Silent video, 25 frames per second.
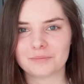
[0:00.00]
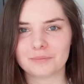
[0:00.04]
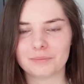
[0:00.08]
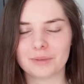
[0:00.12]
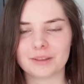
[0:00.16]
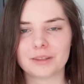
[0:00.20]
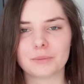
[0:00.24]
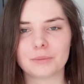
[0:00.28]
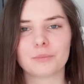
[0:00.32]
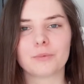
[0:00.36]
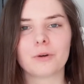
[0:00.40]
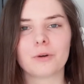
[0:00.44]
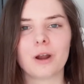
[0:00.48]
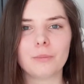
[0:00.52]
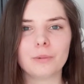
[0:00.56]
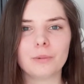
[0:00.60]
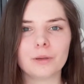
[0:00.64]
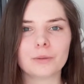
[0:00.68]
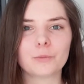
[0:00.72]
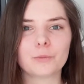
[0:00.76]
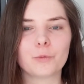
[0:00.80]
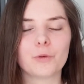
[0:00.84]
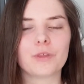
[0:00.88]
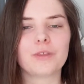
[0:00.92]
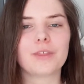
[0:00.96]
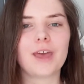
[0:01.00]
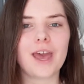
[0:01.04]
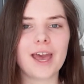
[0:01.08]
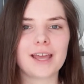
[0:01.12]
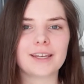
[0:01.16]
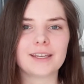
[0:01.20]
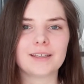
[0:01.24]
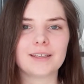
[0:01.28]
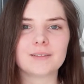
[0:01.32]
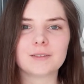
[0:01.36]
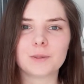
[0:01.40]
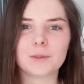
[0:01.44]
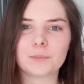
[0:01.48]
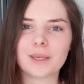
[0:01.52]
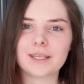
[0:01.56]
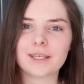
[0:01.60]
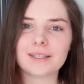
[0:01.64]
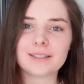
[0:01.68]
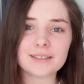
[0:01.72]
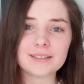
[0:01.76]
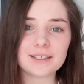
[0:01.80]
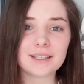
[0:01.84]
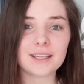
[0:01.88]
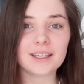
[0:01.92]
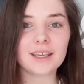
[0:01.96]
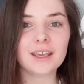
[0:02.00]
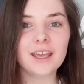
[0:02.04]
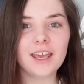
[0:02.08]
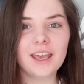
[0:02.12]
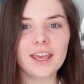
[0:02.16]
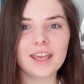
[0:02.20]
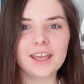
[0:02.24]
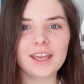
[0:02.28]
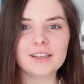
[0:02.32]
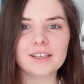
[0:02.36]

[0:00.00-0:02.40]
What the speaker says: but the problem with that, as you may see,